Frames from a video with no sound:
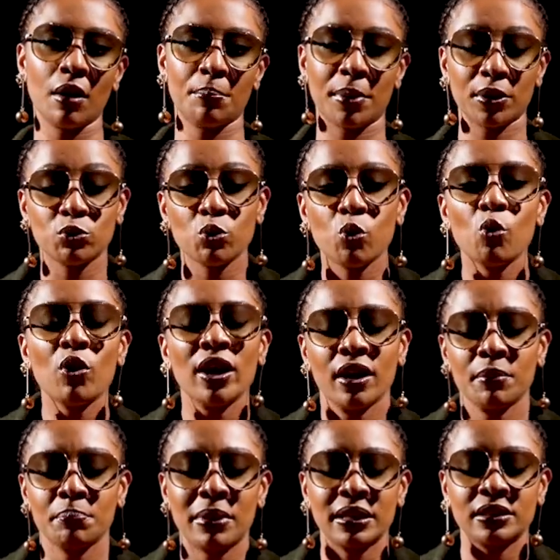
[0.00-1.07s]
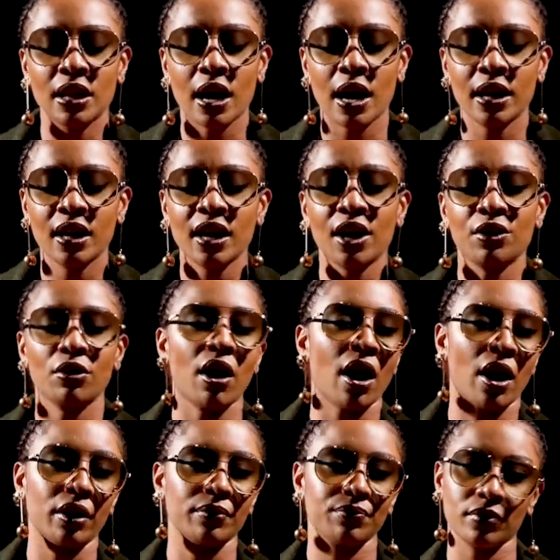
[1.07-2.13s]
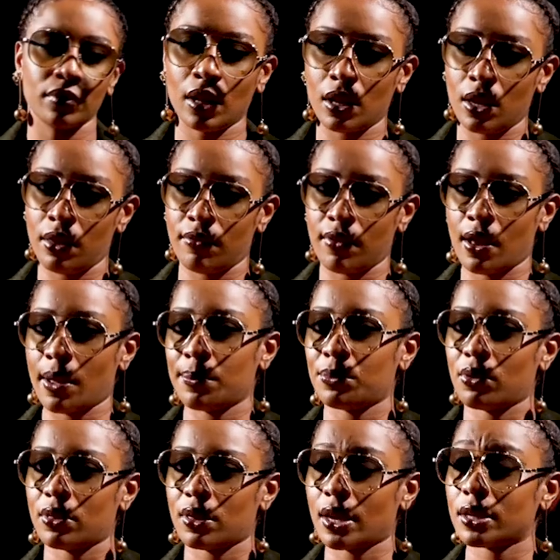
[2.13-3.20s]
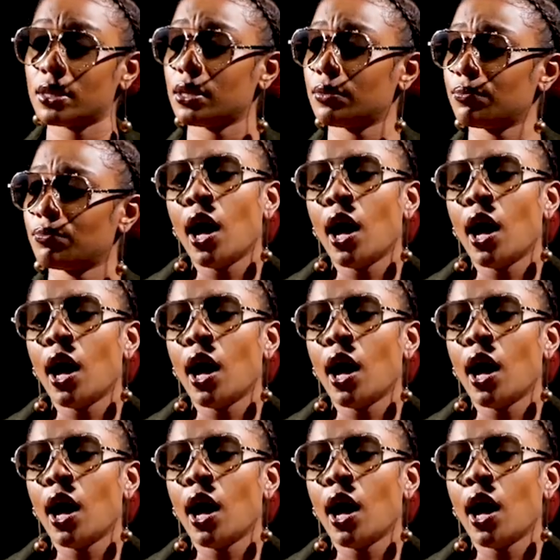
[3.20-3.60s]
But here you are, living up to 30.